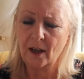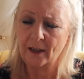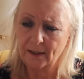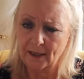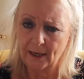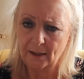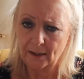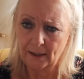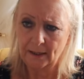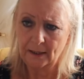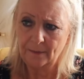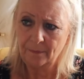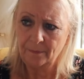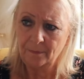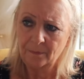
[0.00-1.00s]
that
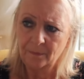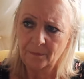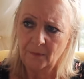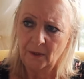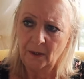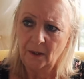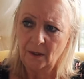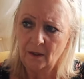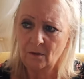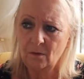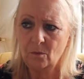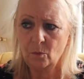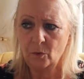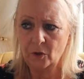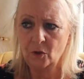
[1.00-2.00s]
attended
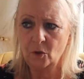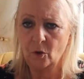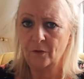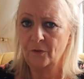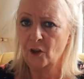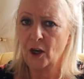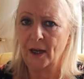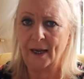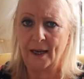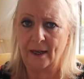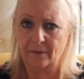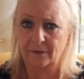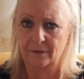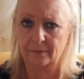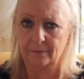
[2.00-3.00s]
was sort of
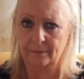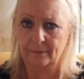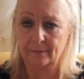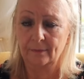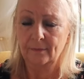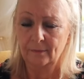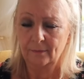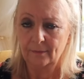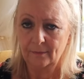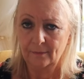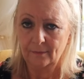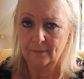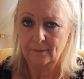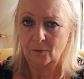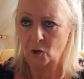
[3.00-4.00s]
naive,
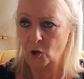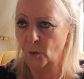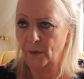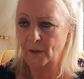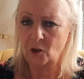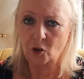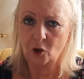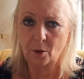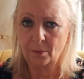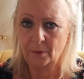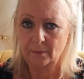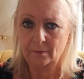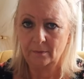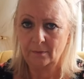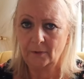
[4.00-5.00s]
new at the job,
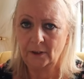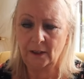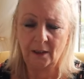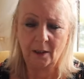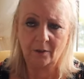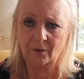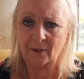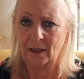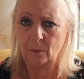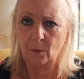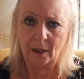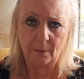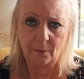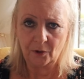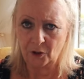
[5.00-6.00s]
didn't know really
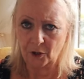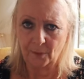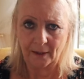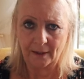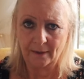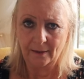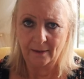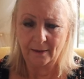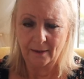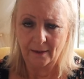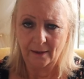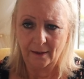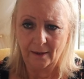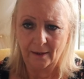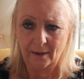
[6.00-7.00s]
what he was doing.
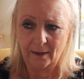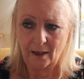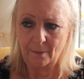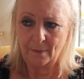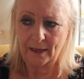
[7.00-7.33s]
I